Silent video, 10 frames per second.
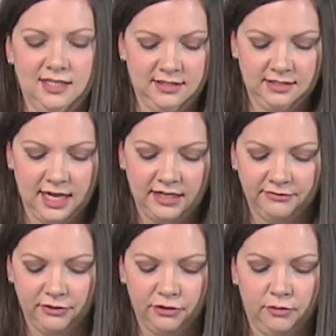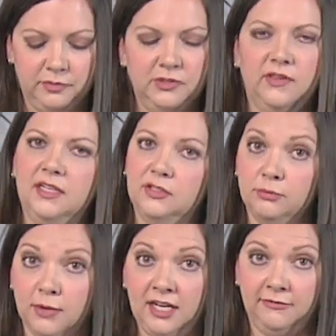inside of the hoop so that
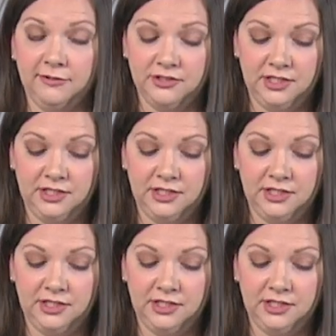it's ready for